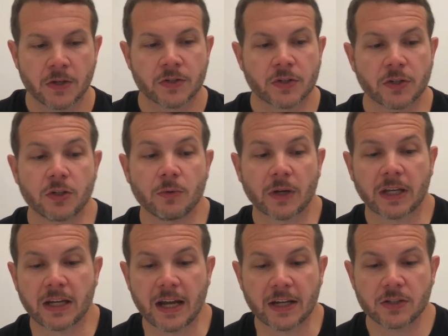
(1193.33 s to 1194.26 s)
So to do a
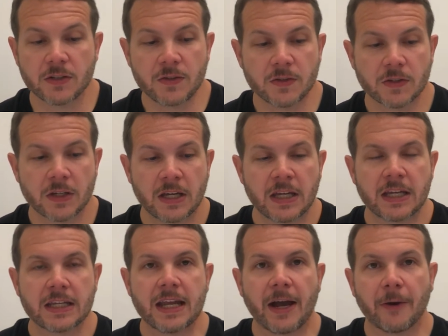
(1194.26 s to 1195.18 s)
connections,
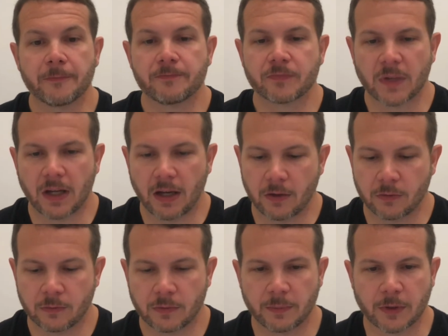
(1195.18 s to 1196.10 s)
now
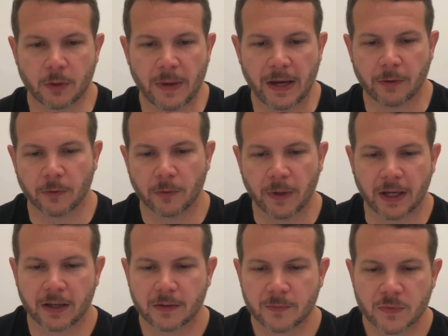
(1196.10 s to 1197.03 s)
let me go back real
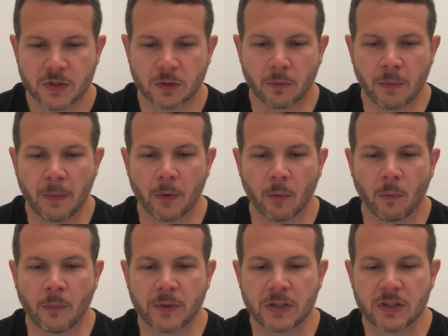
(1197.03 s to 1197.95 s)
quick. So remember,
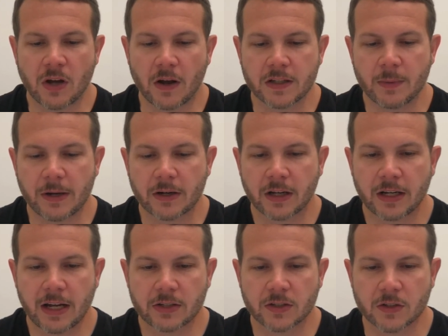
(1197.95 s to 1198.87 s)
when we talked about our
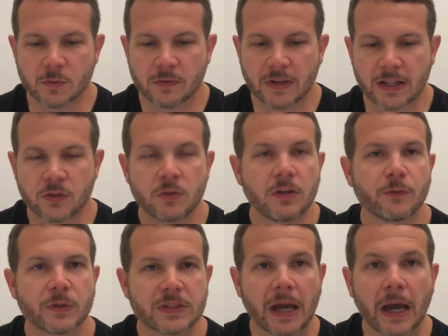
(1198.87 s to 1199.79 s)
connections, we've got two different